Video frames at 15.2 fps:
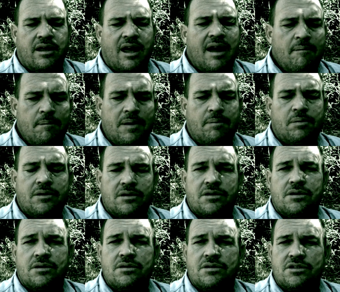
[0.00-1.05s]
And people
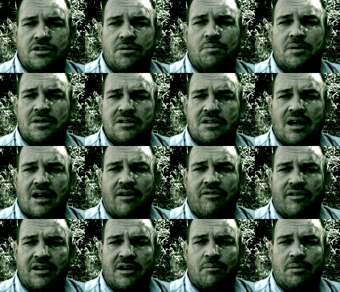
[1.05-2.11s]
do stupid stuff
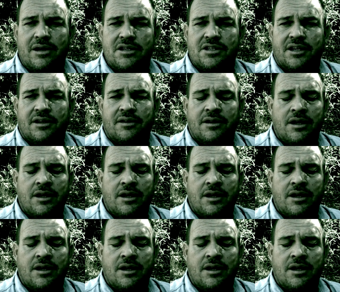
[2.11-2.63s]
under pressure.